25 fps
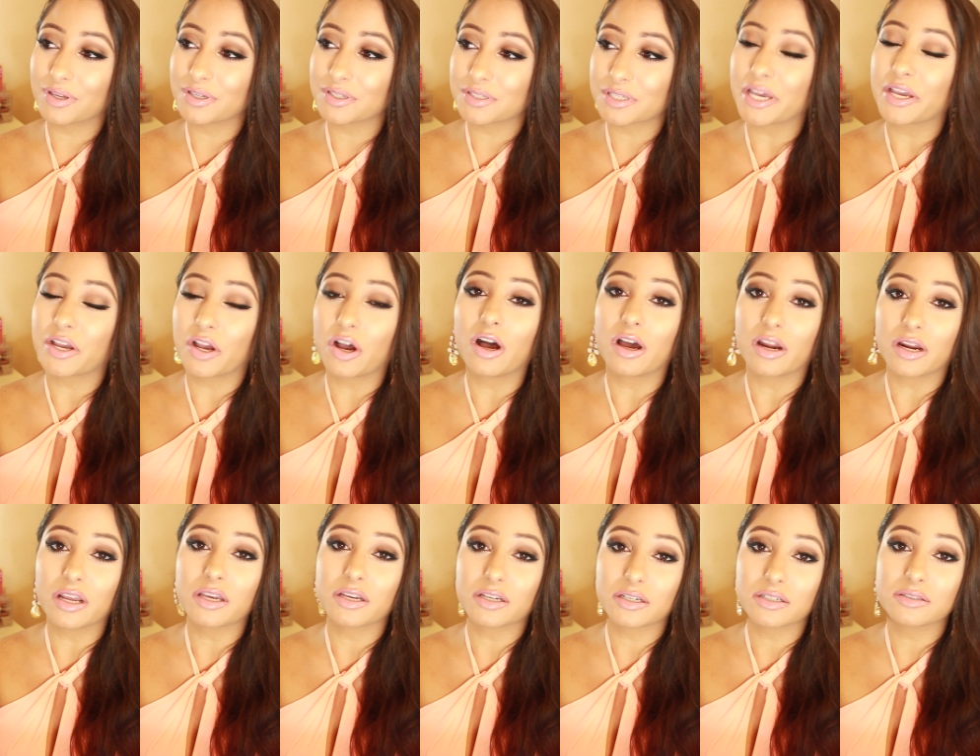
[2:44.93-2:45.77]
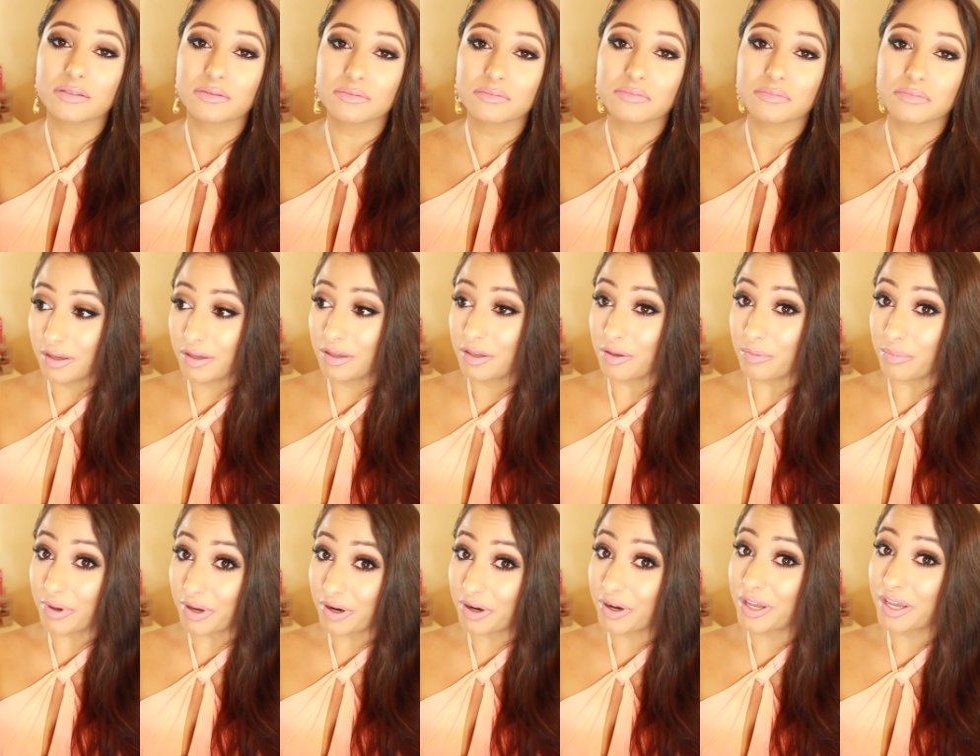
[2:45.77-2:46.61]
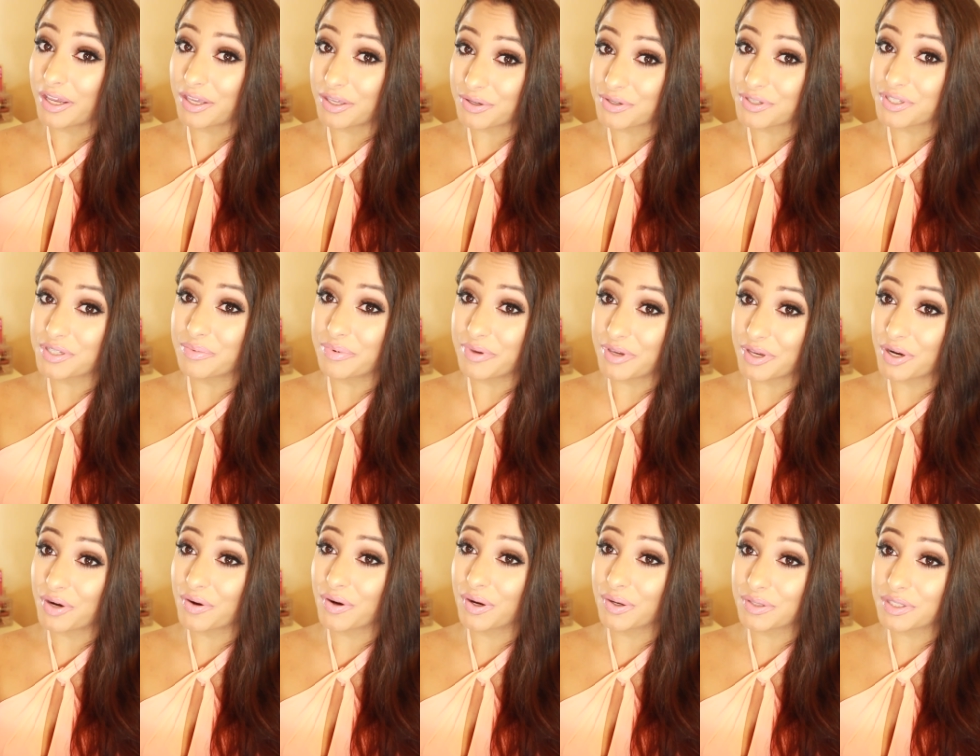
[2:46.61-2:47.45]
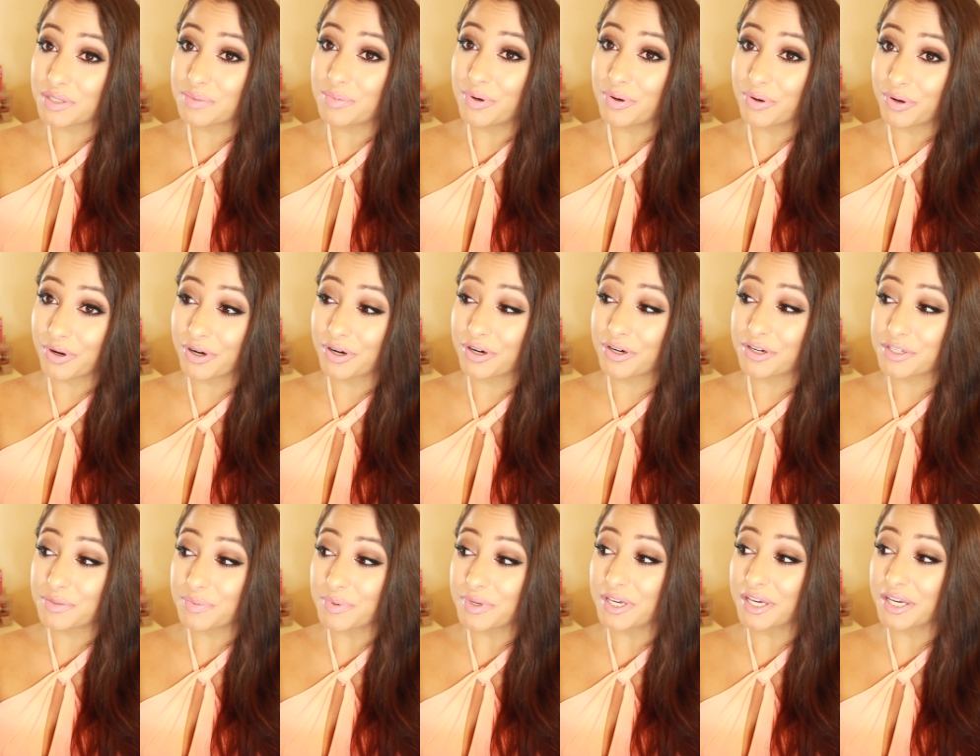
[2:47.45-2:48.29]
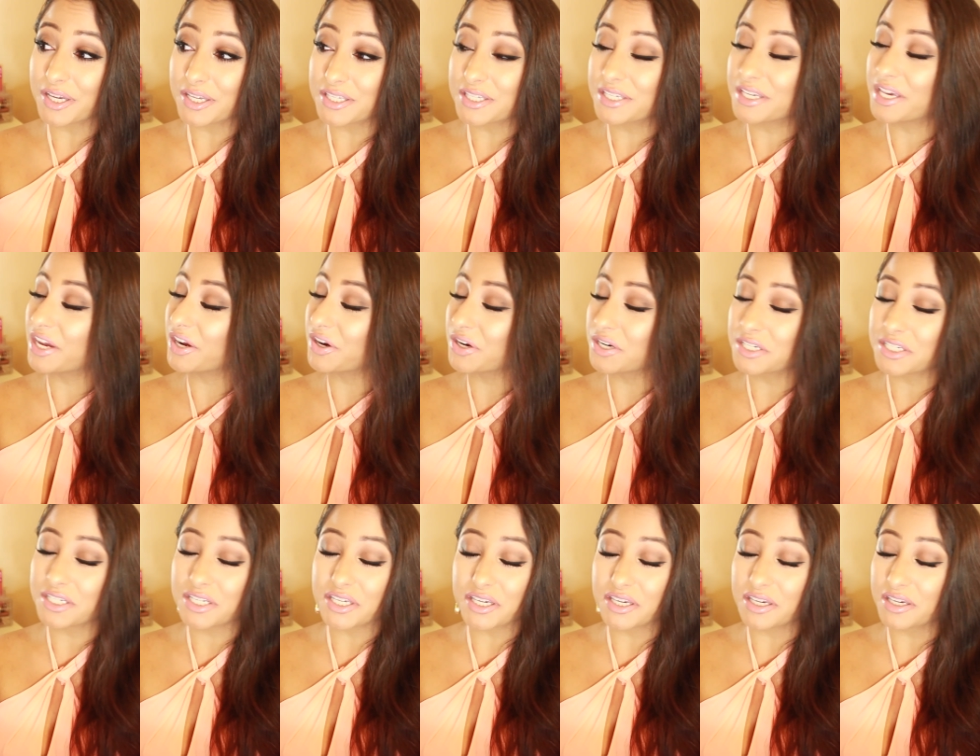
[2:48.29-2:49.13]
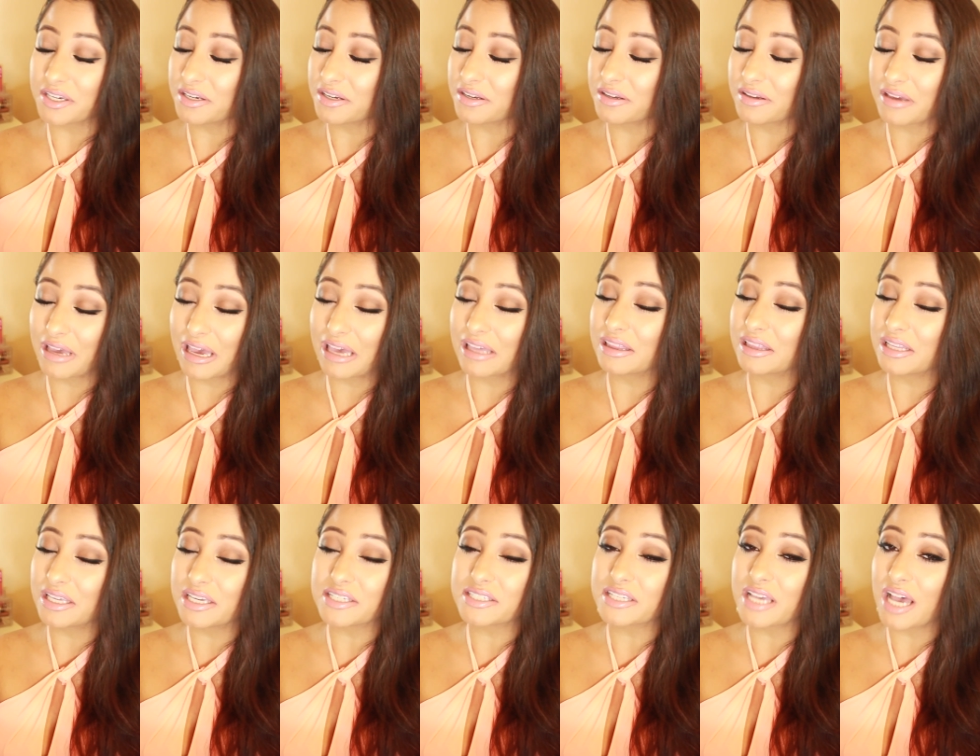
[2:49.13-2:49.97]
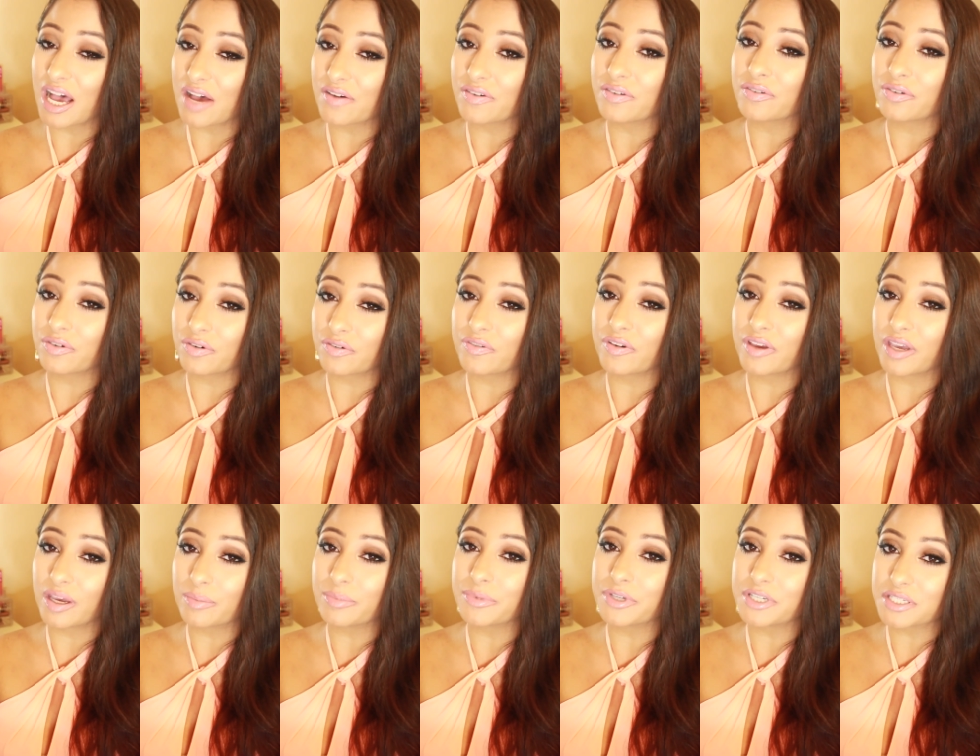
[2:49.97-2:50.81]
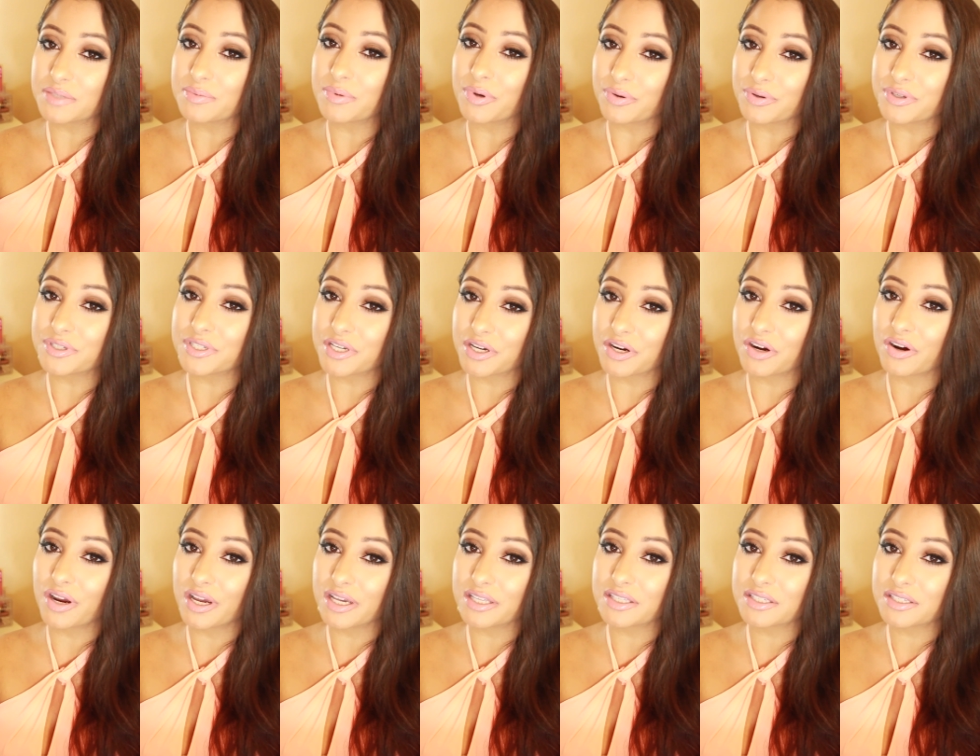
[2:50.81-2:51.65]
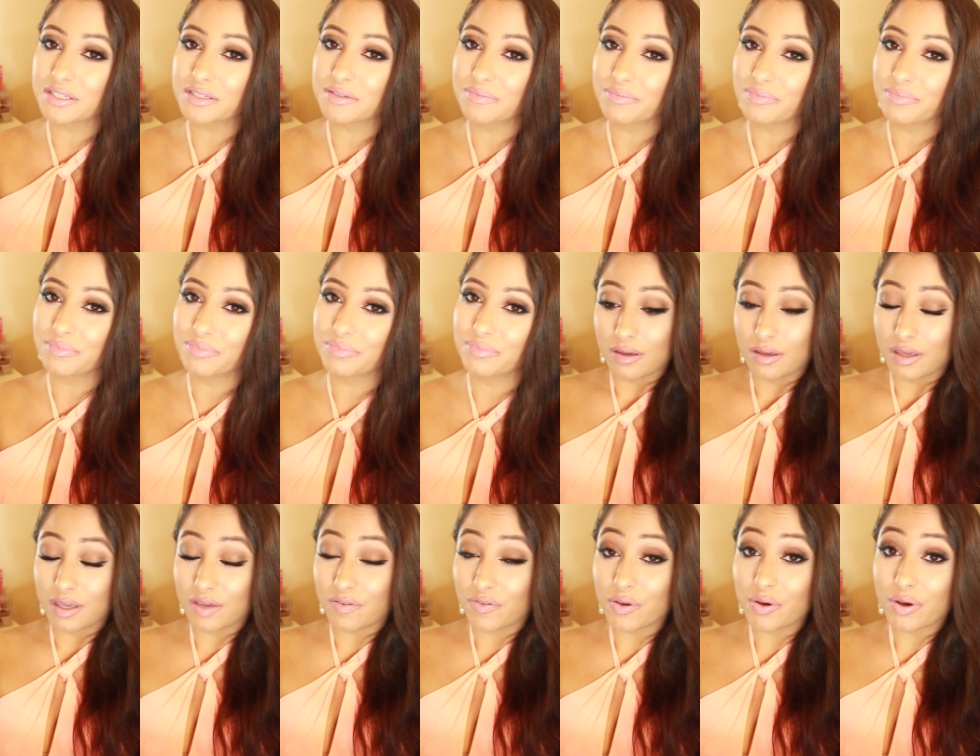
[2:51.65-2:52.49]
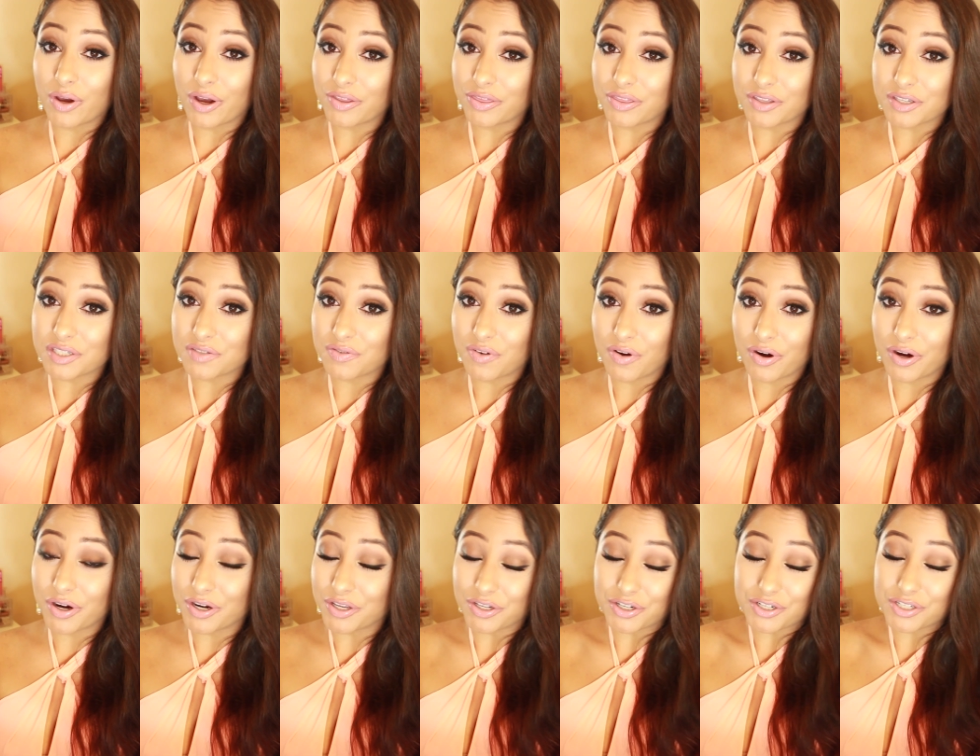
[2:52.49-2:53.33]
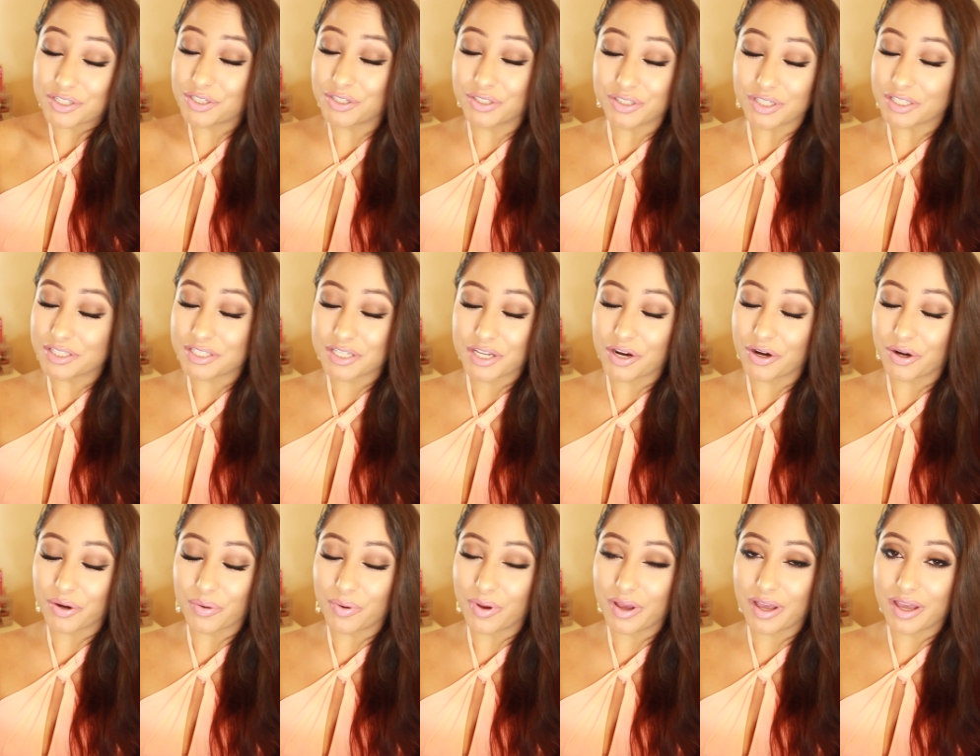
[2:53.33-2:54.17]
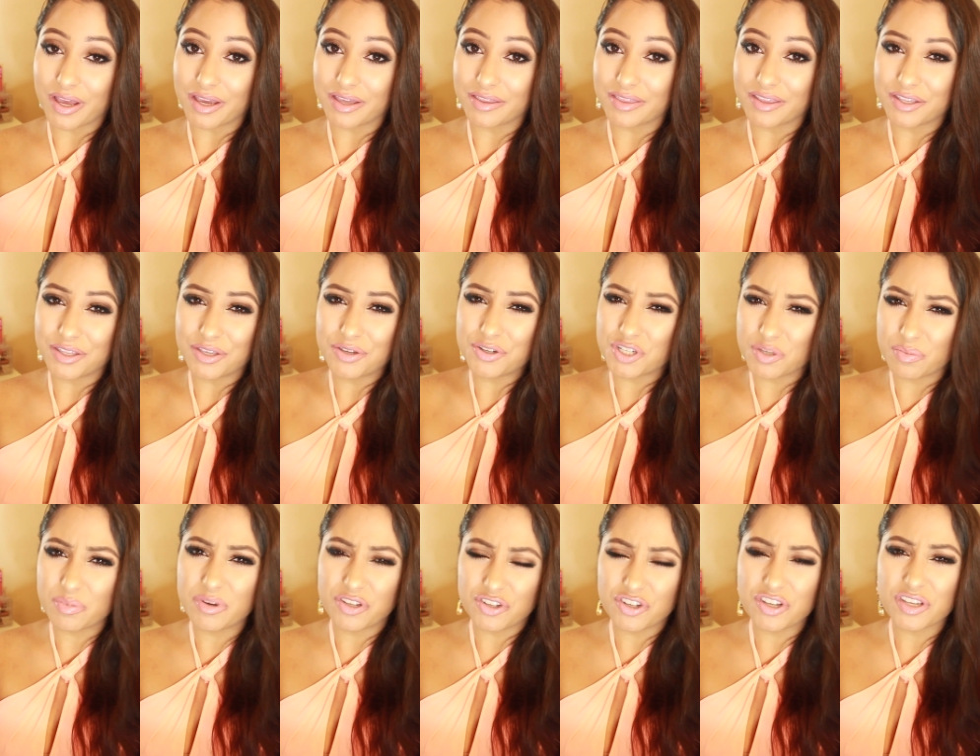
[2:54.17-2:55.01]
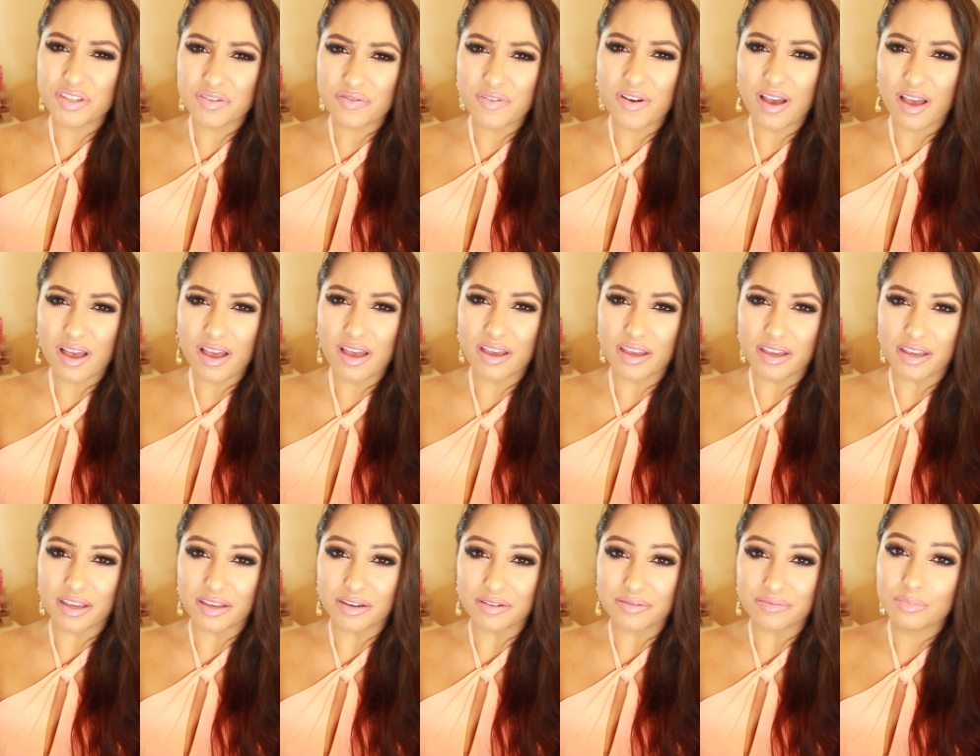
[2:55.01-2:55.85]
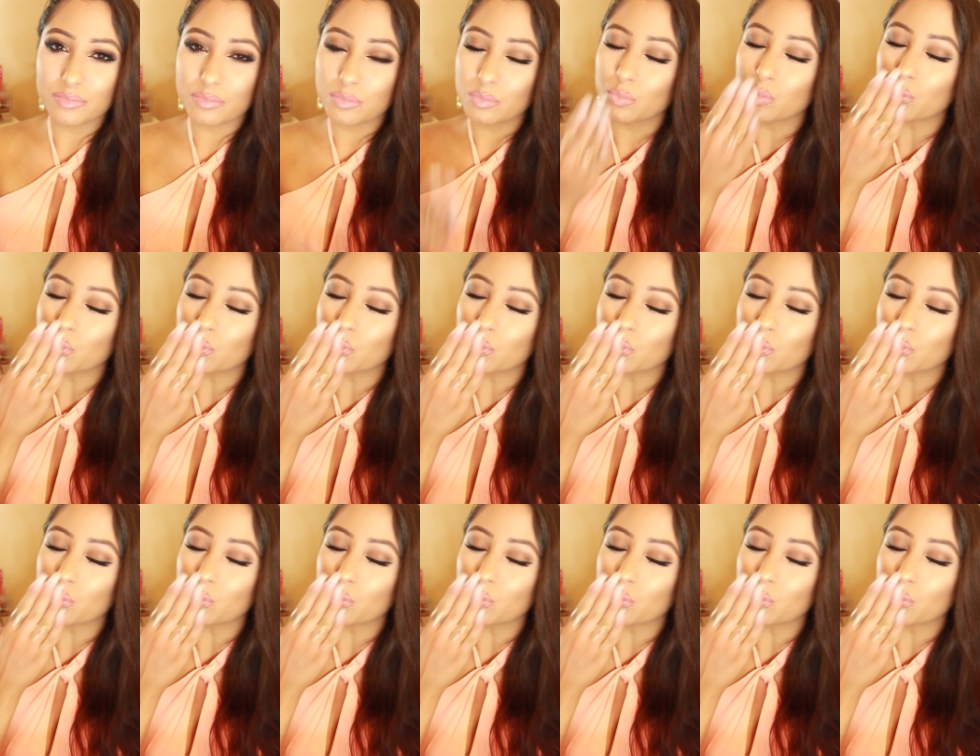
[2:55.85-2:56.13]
psychotic. You better get used to being around smokers, because guaranteed at least half of her family smokes cigarettes. If you got this far and you're still not scared away, then you should be just fine.